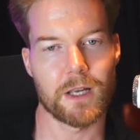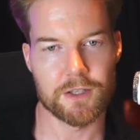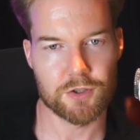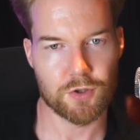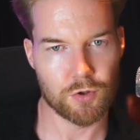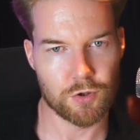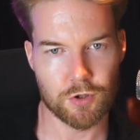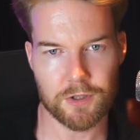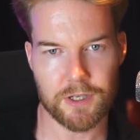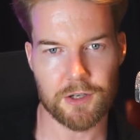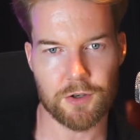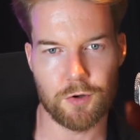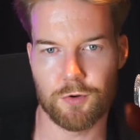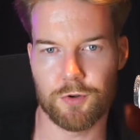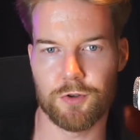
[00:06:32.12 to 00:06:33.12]
And so look
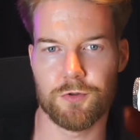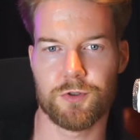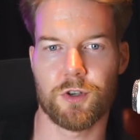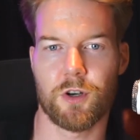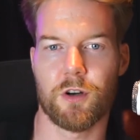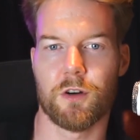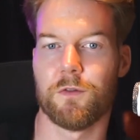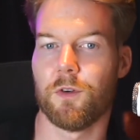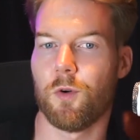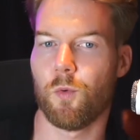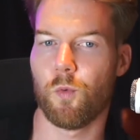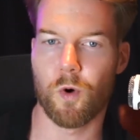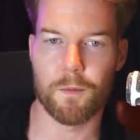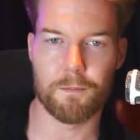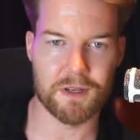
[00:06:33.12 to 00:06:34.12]
at who you serve,
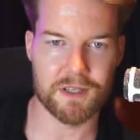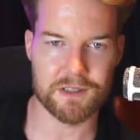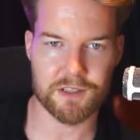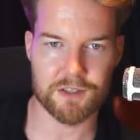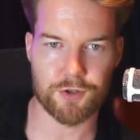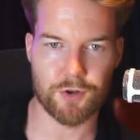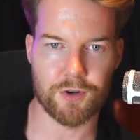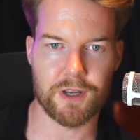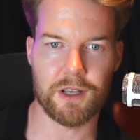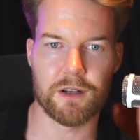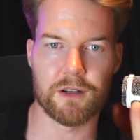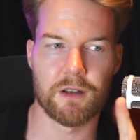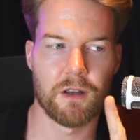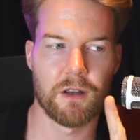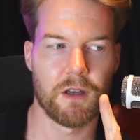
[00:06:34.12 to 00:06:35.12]
what business you're
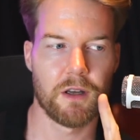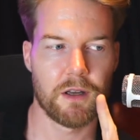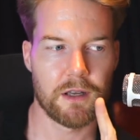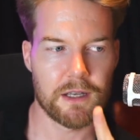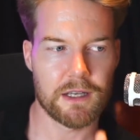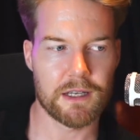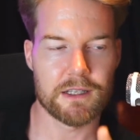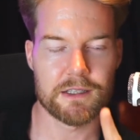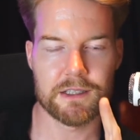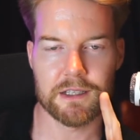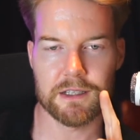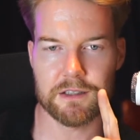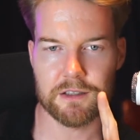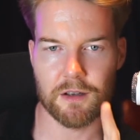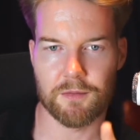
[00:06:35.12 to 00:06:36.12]
in. Is
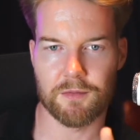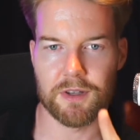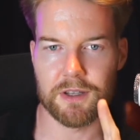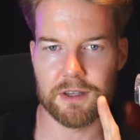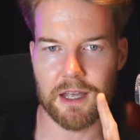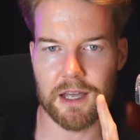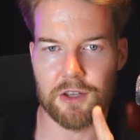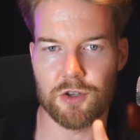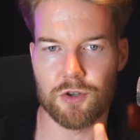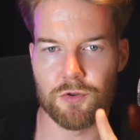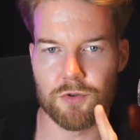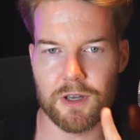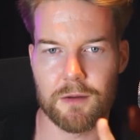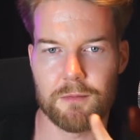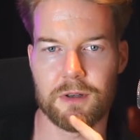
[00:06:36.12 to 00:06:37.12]
it something that
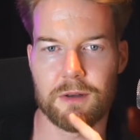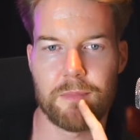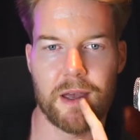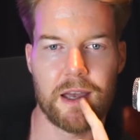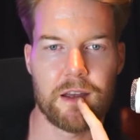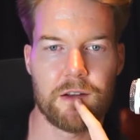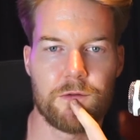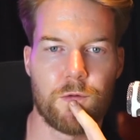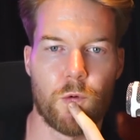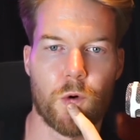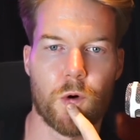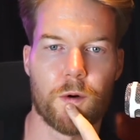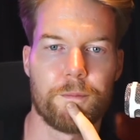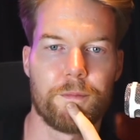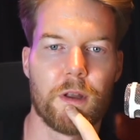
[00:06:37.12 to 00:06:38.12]
you can be paid
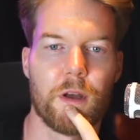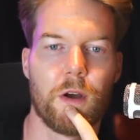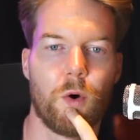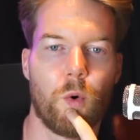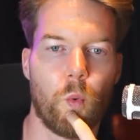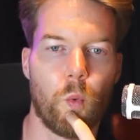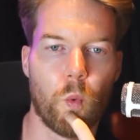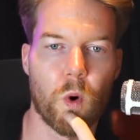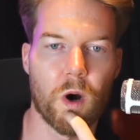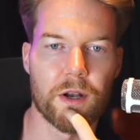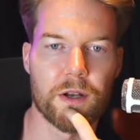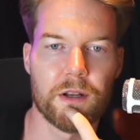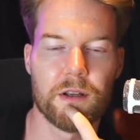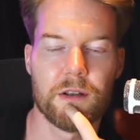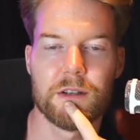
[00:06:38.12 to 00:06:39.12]
for?
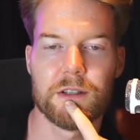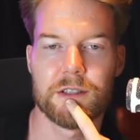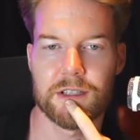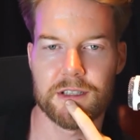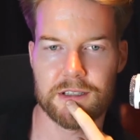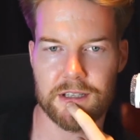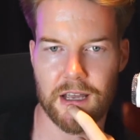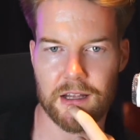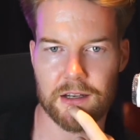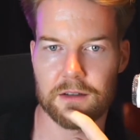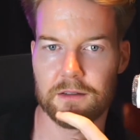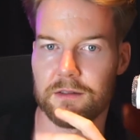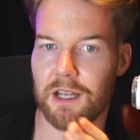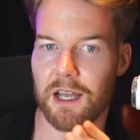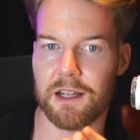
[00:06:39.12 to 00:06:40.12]
One to 10.
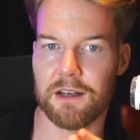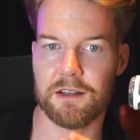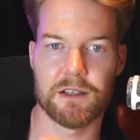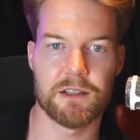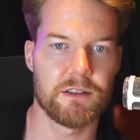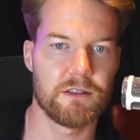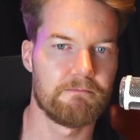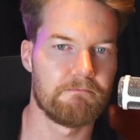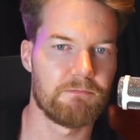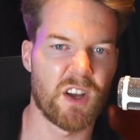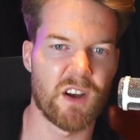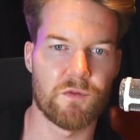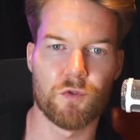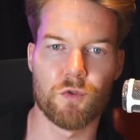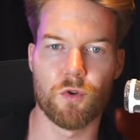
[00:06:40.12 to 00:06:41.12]
10 is you
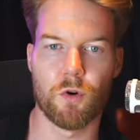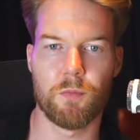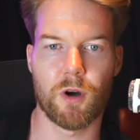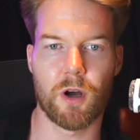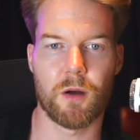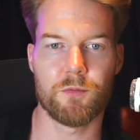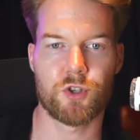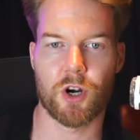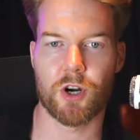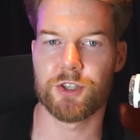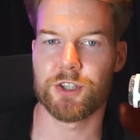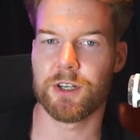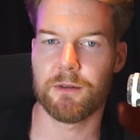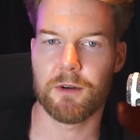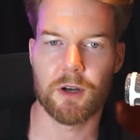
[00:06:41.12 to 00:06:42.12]
have no problem
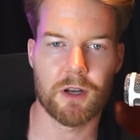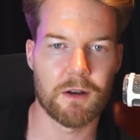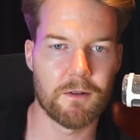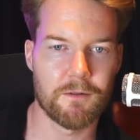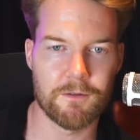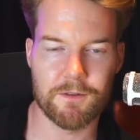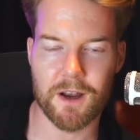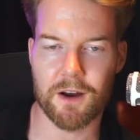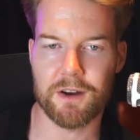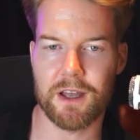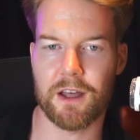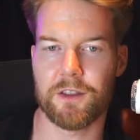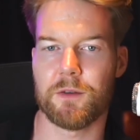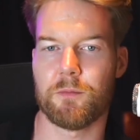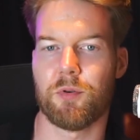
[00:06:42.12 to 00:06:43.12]
charging, very
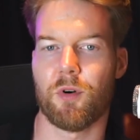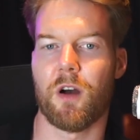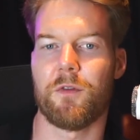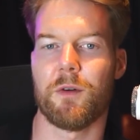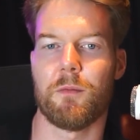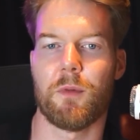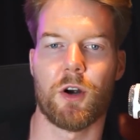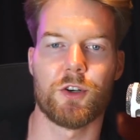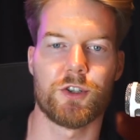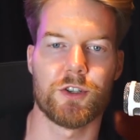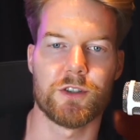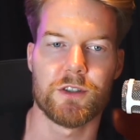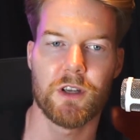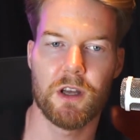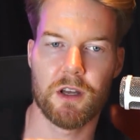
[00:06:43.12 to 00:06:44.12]
healthy profit
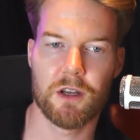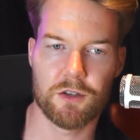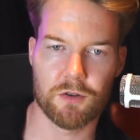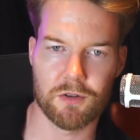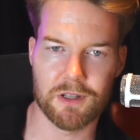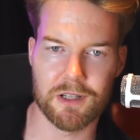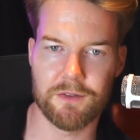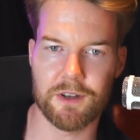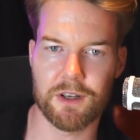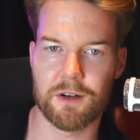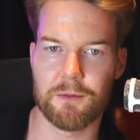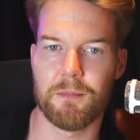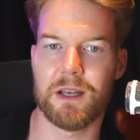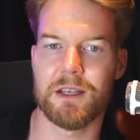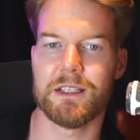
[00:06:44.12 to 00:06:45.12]
margins, you're living an
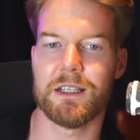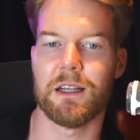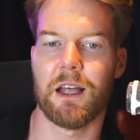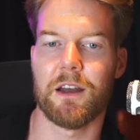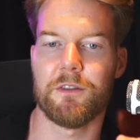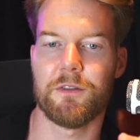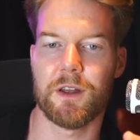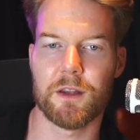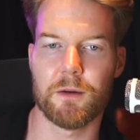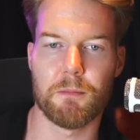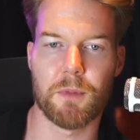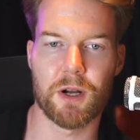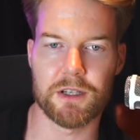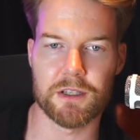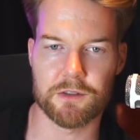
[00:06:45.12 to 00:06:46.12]
amazing life, and the
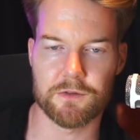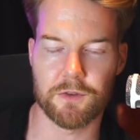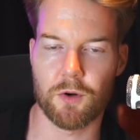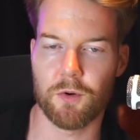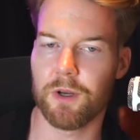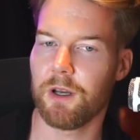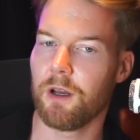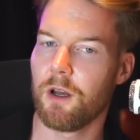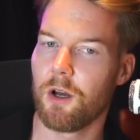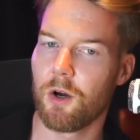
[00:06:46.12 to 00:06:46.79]
money is flowing.